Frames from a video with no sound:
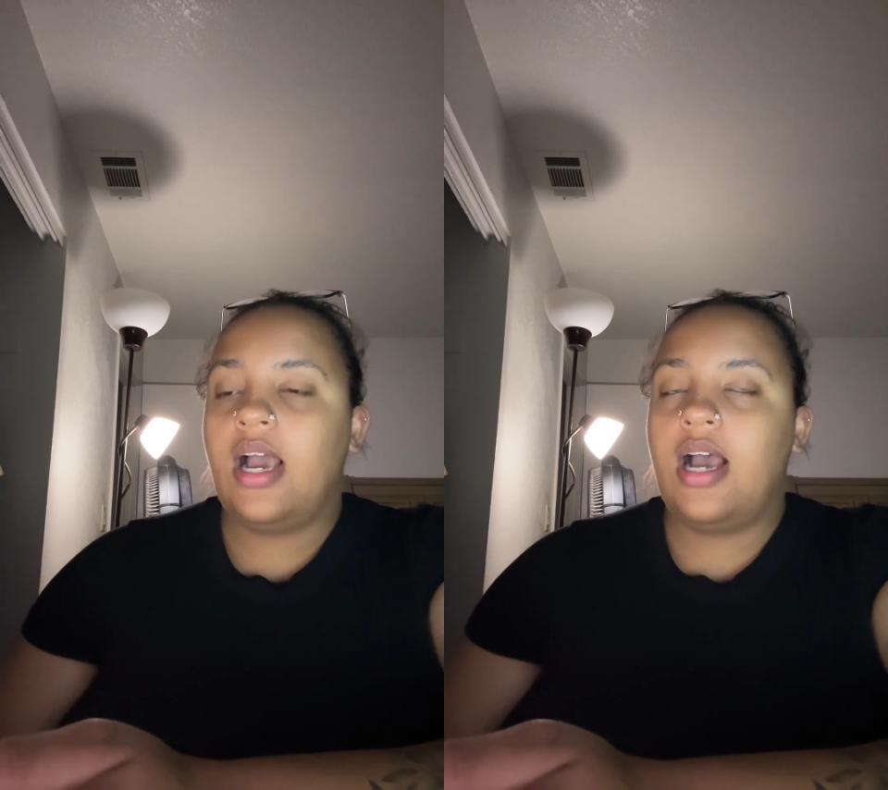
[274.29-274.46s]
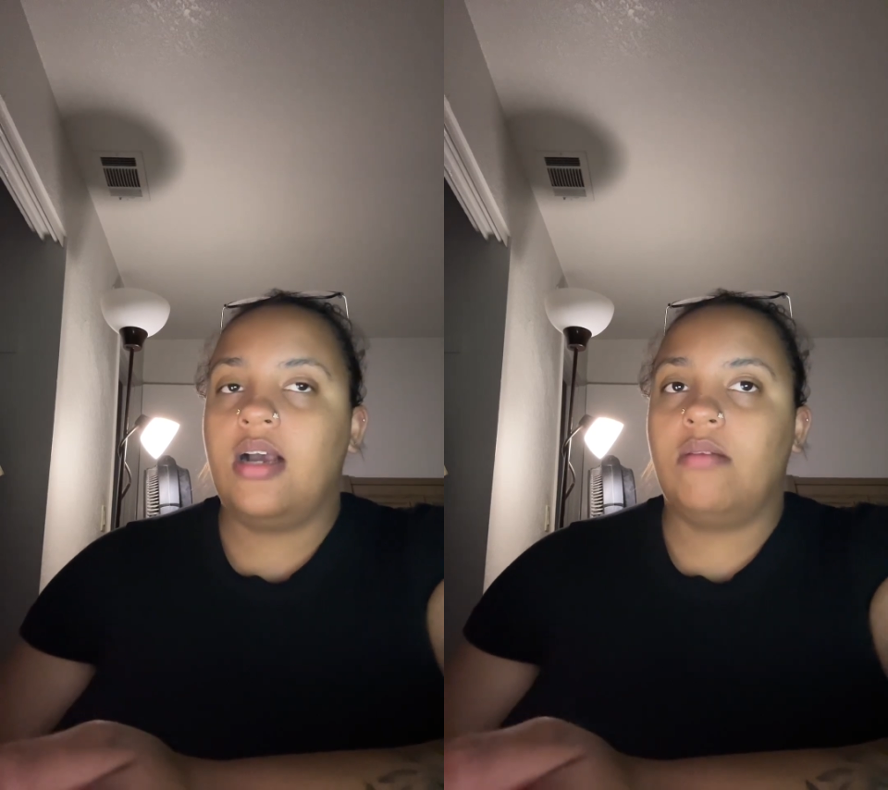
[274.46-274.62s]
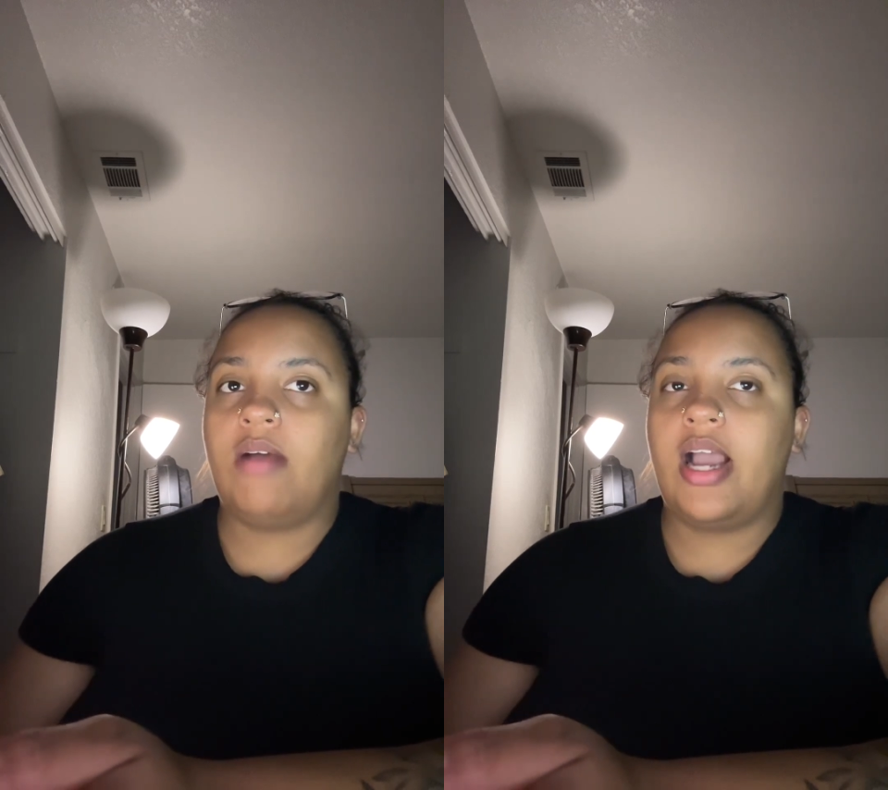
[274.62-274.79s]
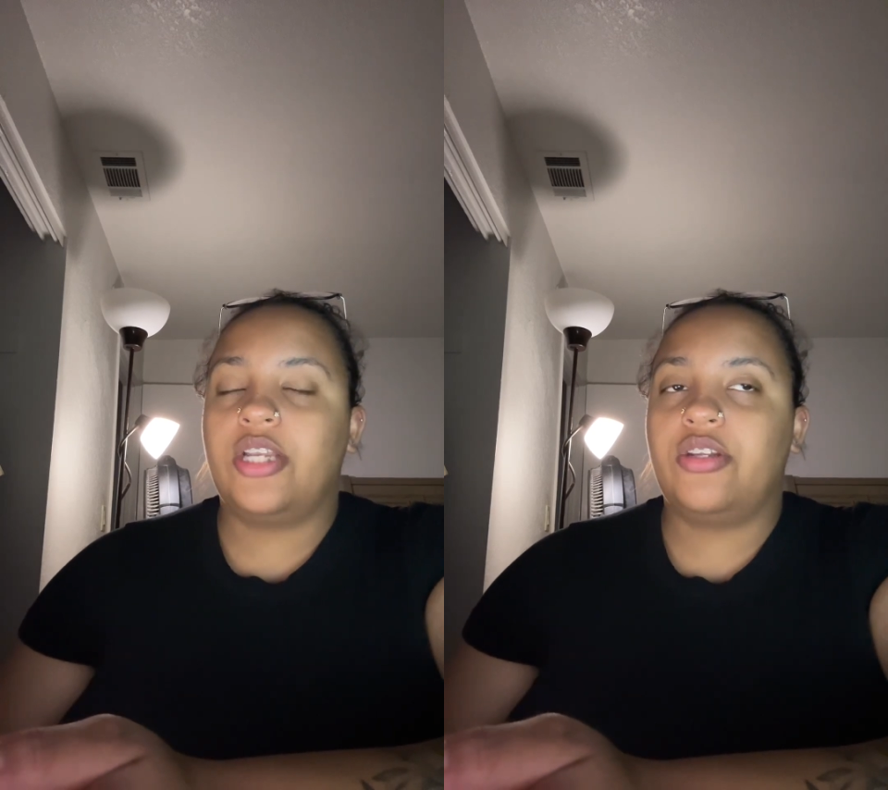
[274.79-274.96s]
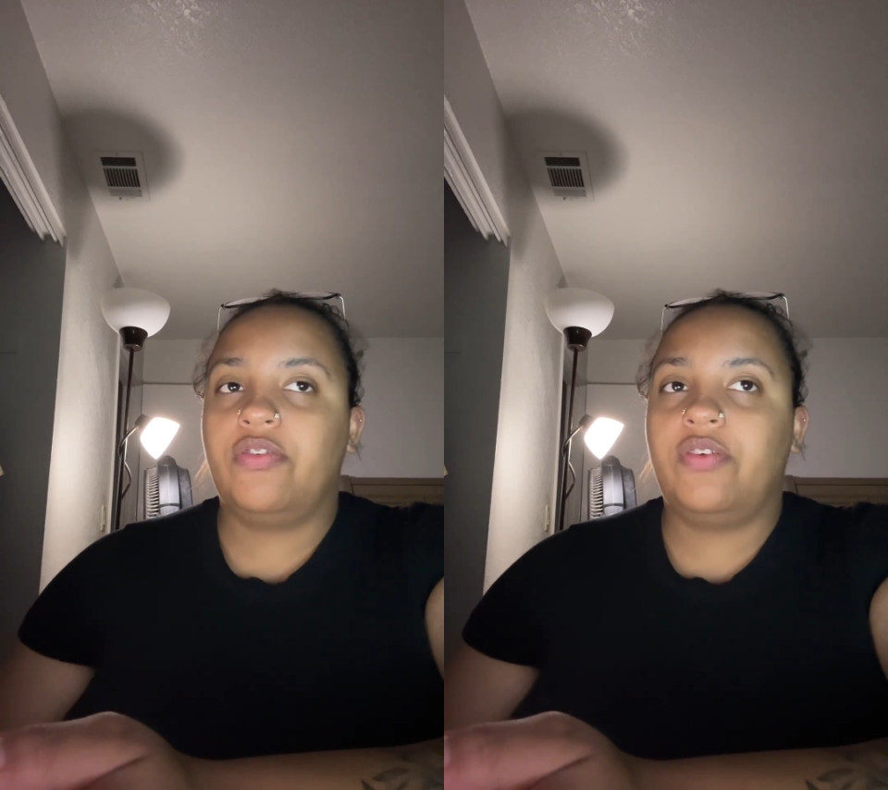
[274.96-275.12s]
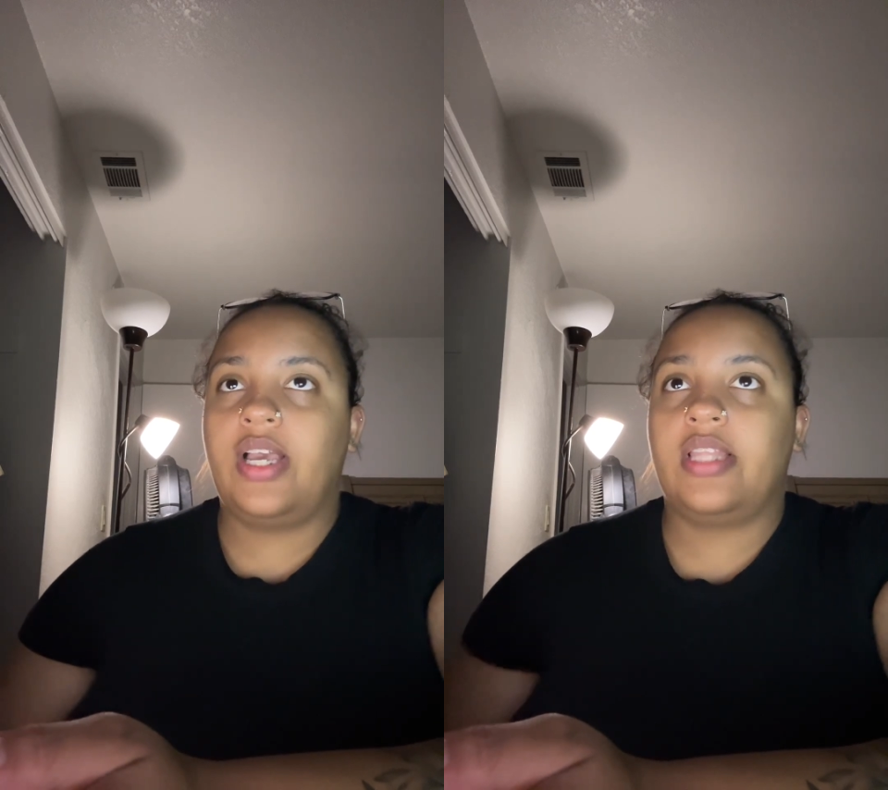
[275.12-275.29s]
I do
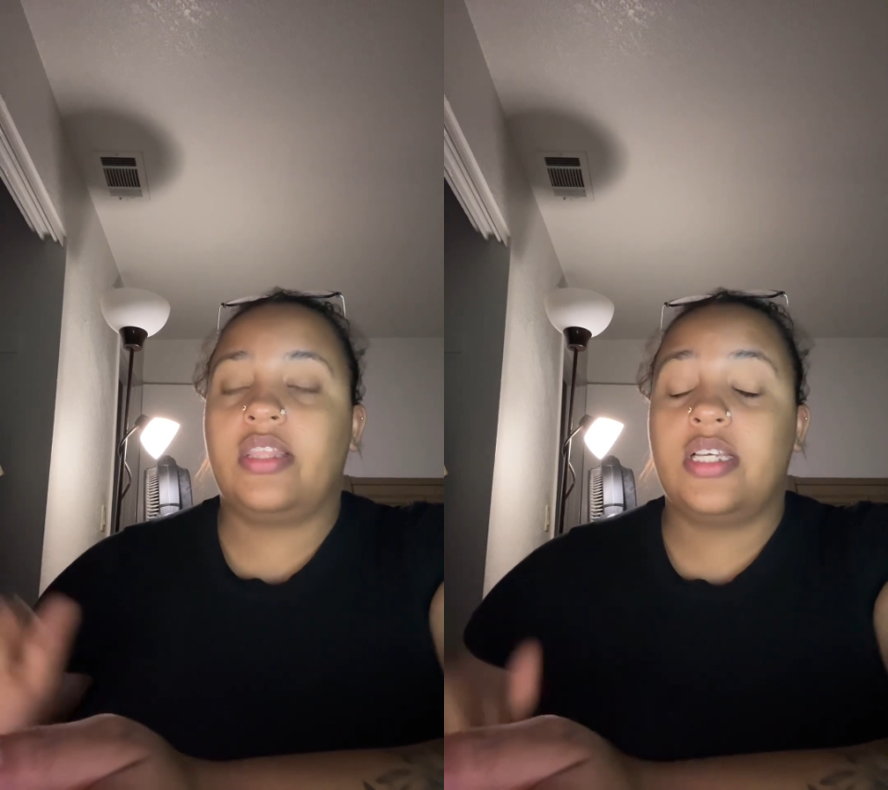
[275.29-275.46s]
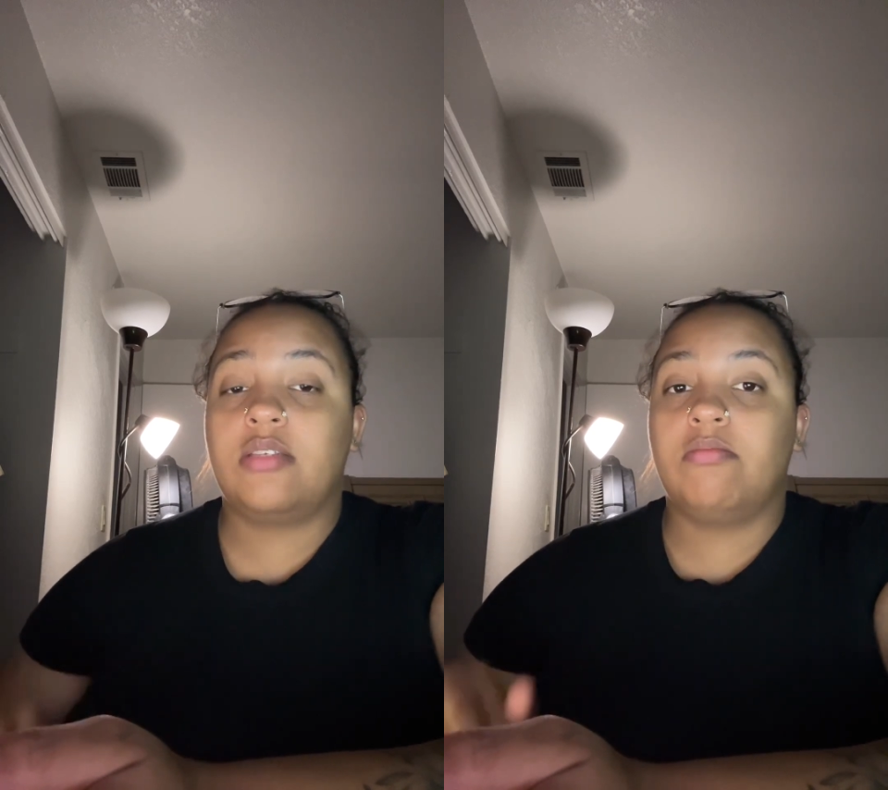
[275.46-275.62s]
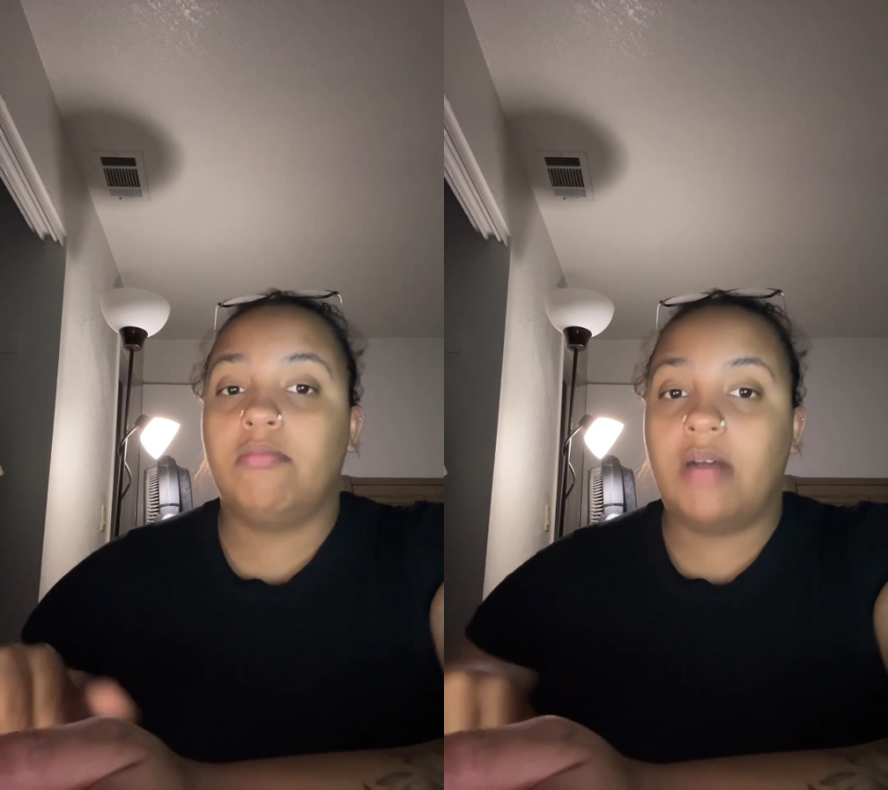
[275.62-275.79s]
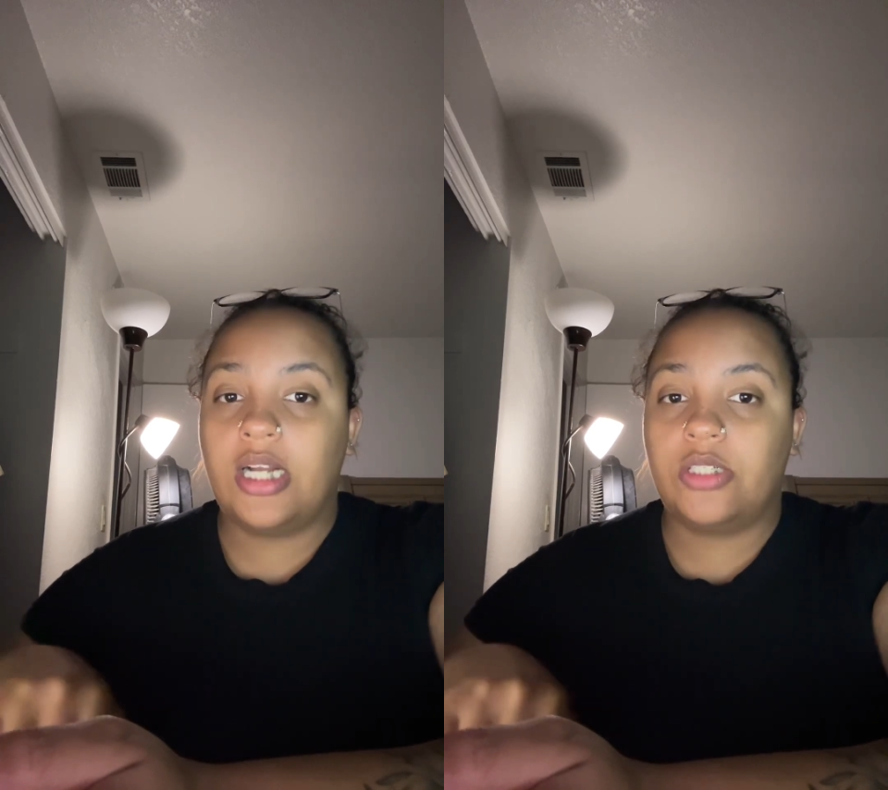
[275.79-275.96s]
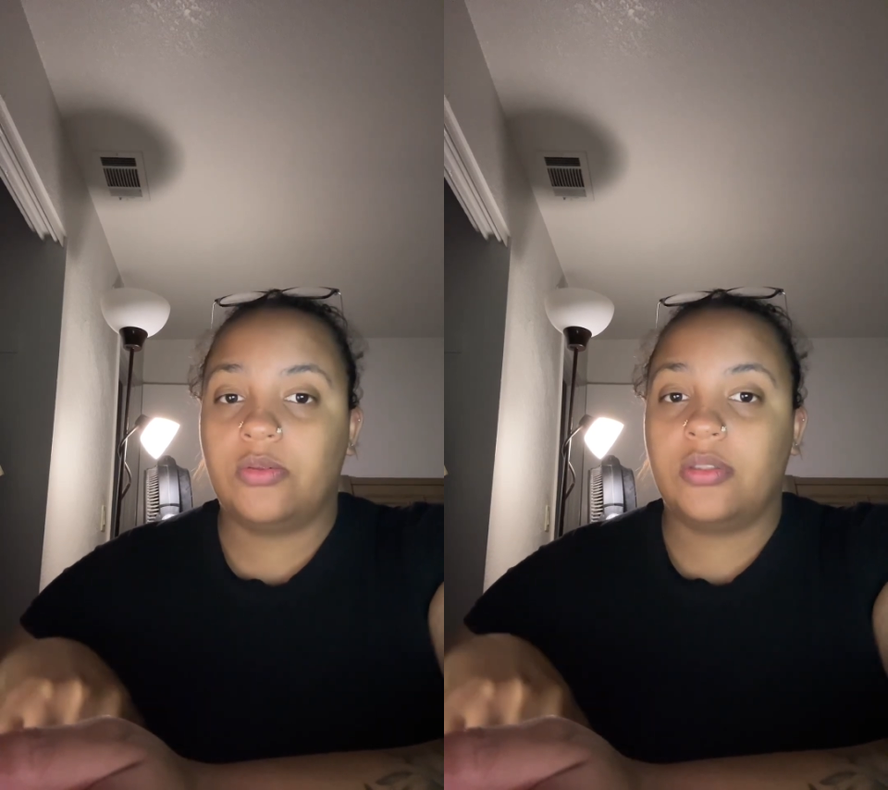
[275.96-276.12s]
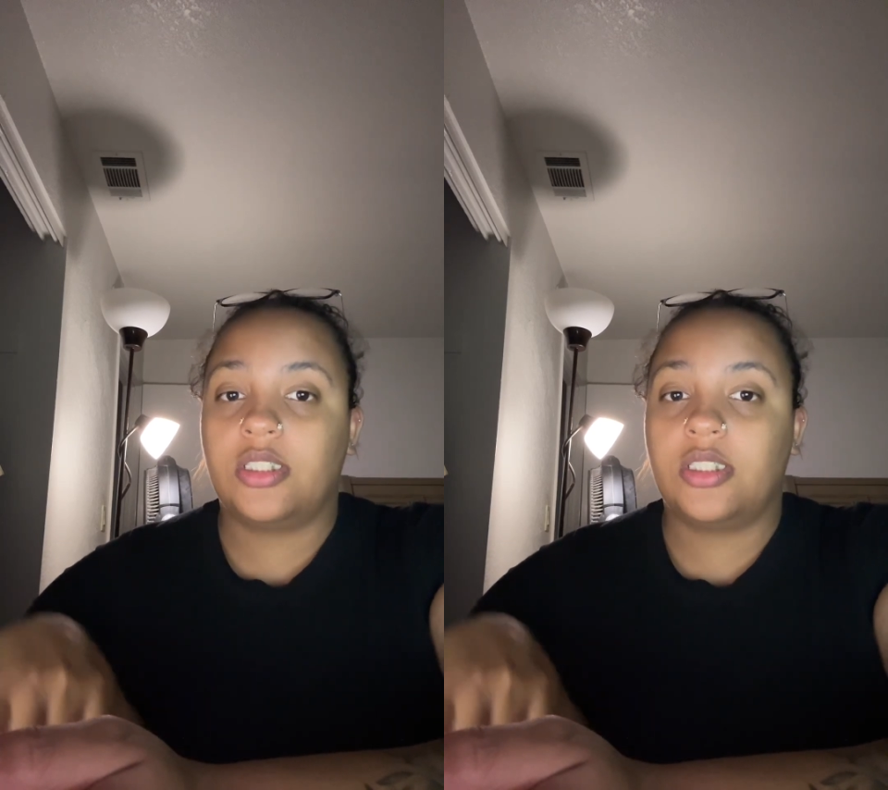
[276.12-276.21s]
feel like this module